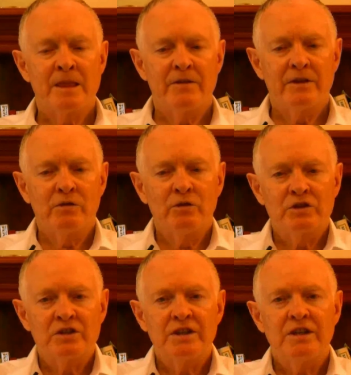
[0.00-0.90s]
and they're all
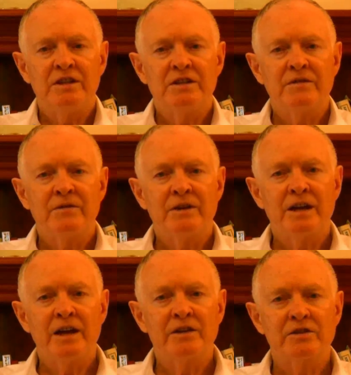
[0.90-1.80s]
sitting in different
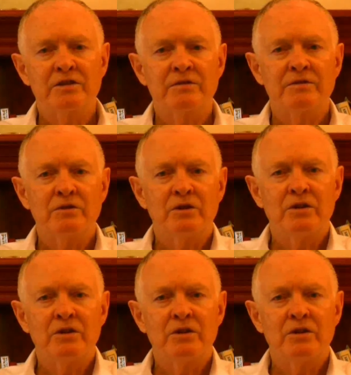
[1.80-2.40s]
houses of your